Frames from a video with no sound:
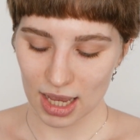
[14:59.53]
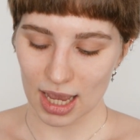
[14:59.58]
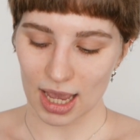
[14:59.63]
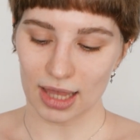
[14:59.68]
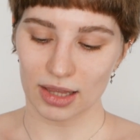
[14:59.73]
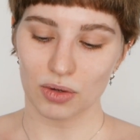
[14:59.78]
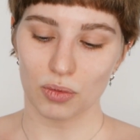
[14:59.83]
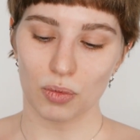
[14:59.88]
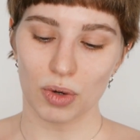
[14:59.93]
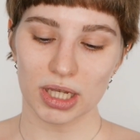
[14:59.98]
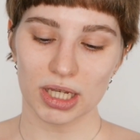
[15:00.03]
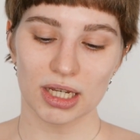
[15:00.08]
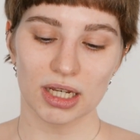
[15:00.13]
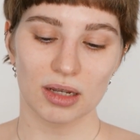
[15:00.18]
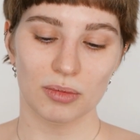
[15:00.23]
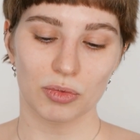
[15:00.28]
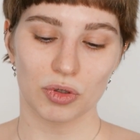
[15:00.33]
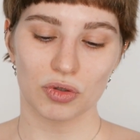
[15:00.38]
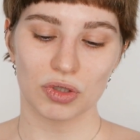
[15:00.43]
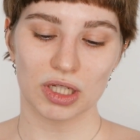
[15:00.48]
And the one that
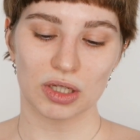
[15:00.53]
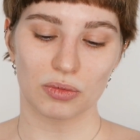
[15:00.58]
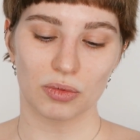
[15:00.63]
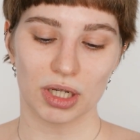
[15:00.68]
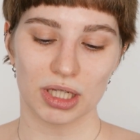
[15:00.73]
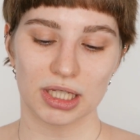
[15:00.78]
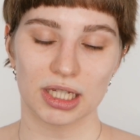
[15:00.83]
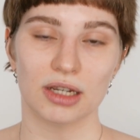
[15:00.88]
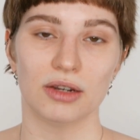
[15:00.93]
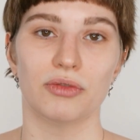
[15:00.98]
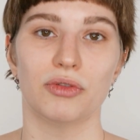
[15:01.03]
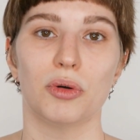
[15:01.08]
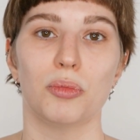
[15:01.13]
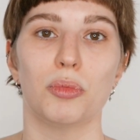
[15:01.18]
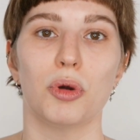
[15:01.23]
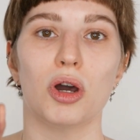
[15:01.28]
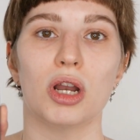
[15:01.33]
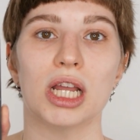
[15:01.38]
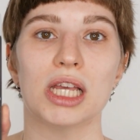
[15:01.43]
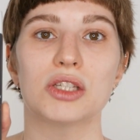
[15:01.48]
I'm using right here from
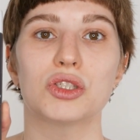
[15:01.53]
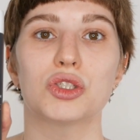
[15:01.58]
Paula's